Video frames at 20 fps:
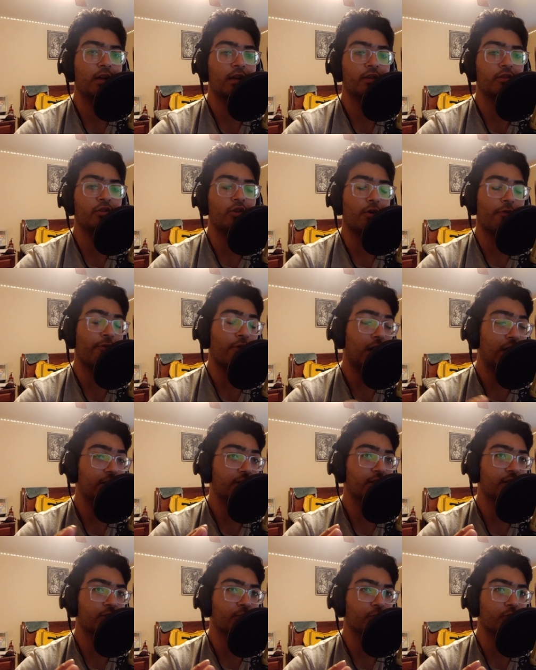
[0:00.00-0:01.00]
So for our
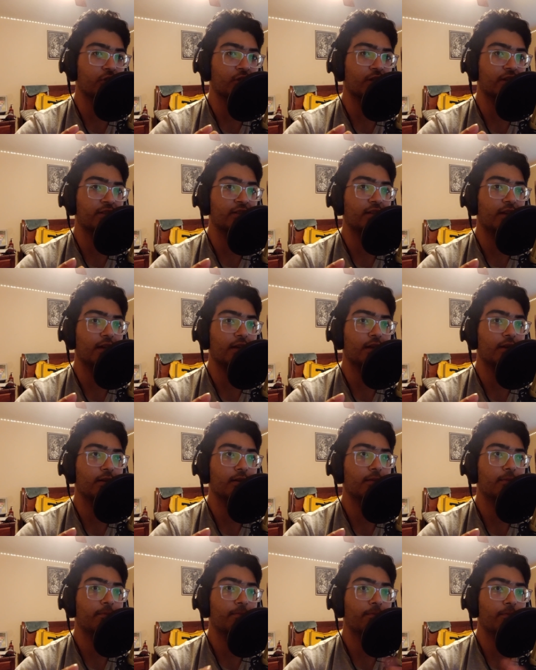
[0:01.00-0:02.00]
case, we're just going to say,
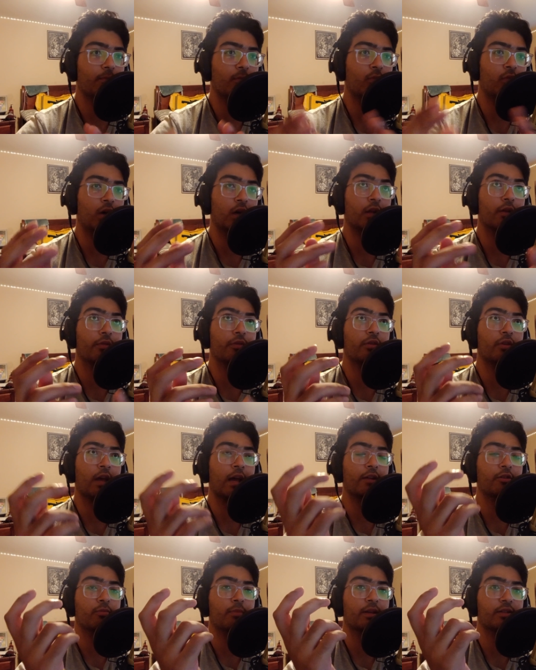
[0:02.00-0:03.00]
well, you
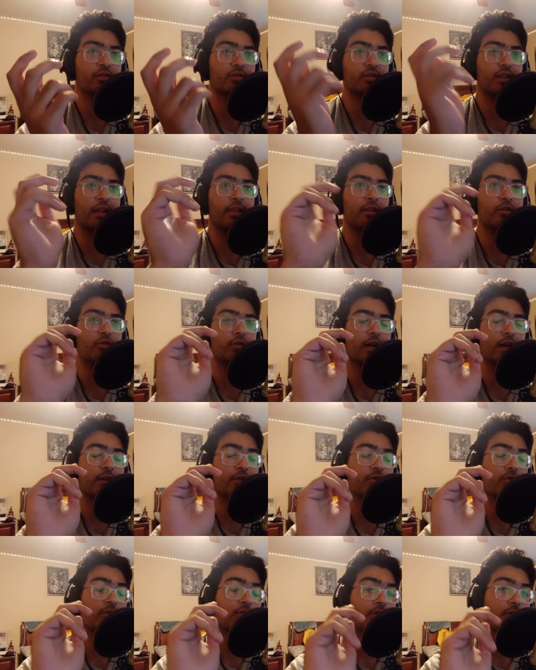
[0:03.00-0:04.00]
had your muscles and then you
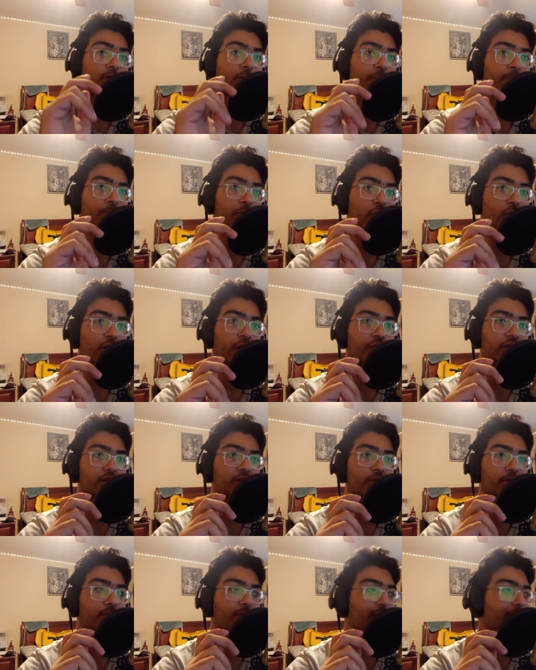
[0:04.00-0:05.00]
got your neurons.
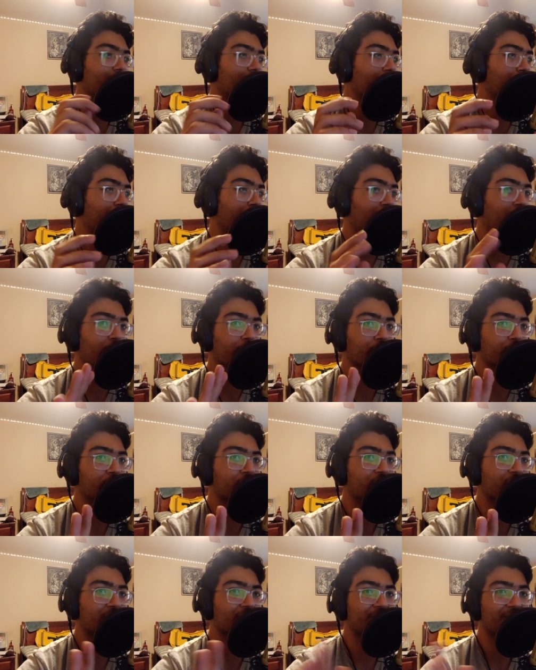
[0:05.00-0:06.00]

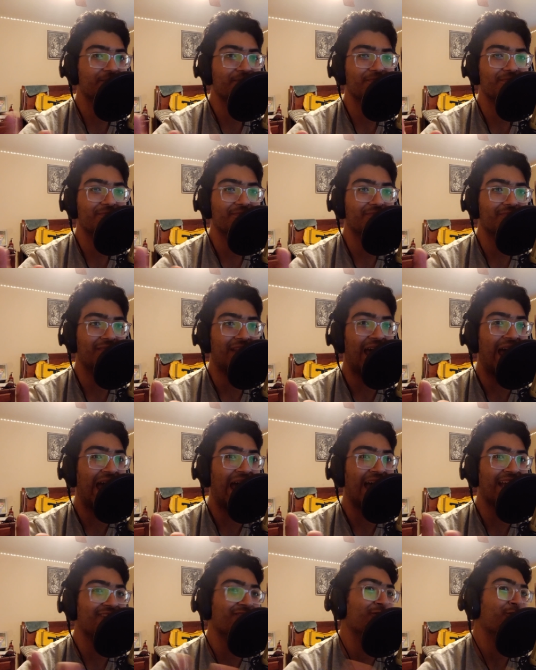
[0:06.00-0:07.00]
Bones.
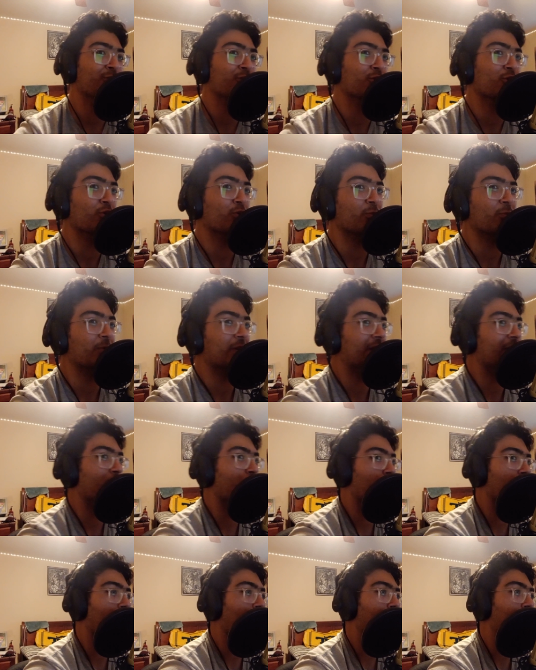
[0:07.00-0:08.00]
Ah, you don't need to
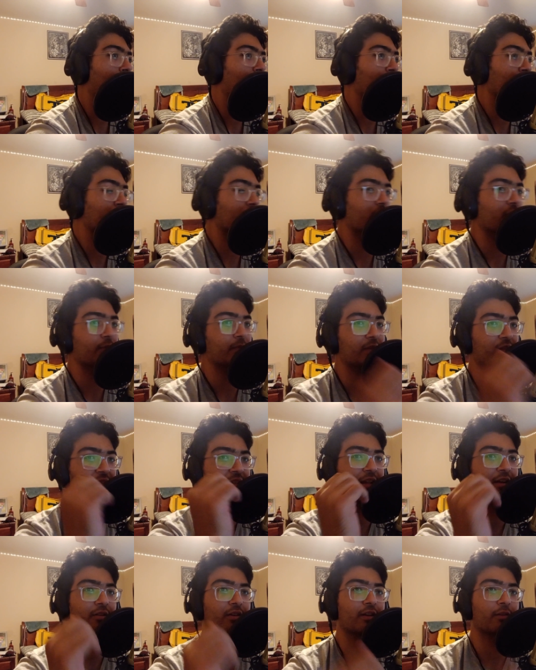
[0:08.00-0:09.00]
worry about bones. They're gonna be
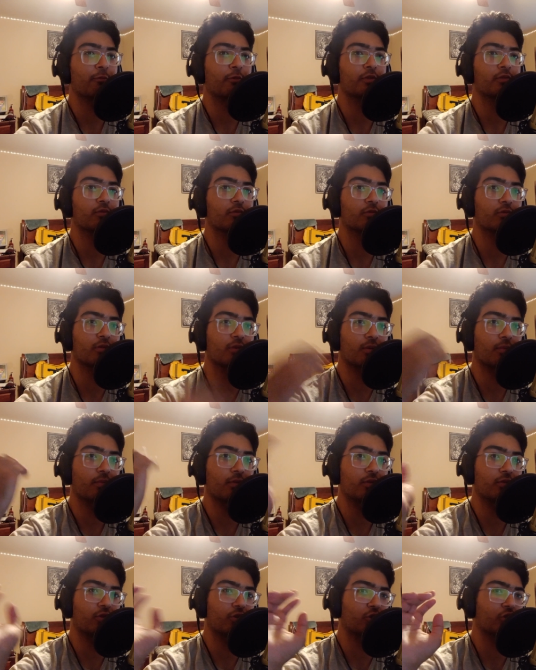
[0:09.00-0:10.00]
there anyways.
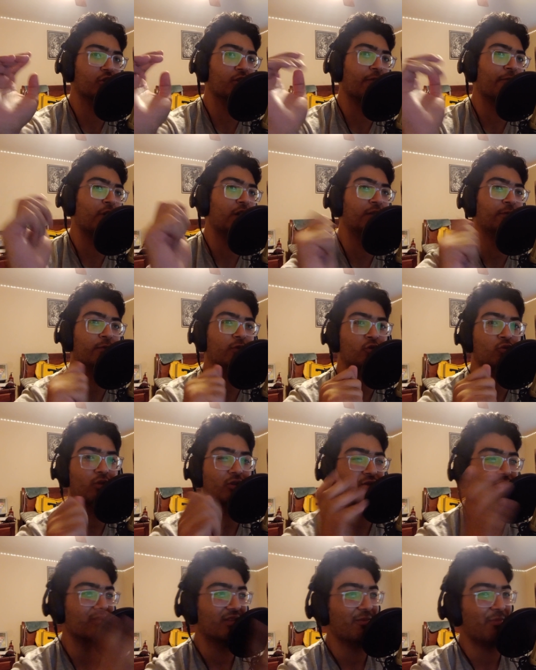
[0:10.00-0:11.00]
They're just there for
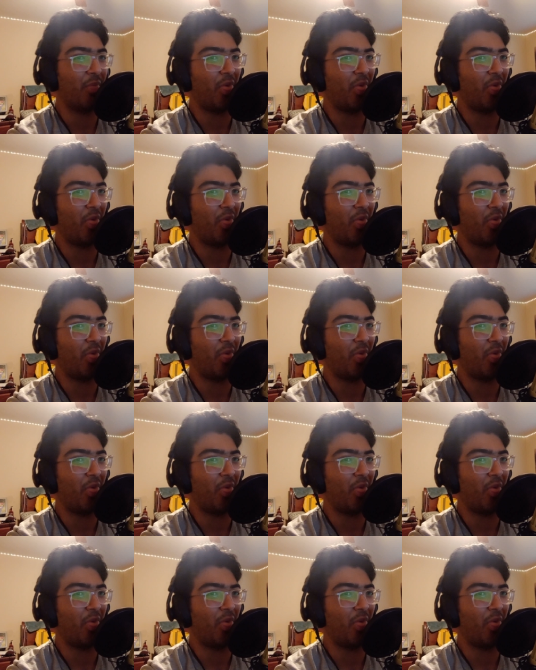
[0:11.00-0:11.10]
infrastructure.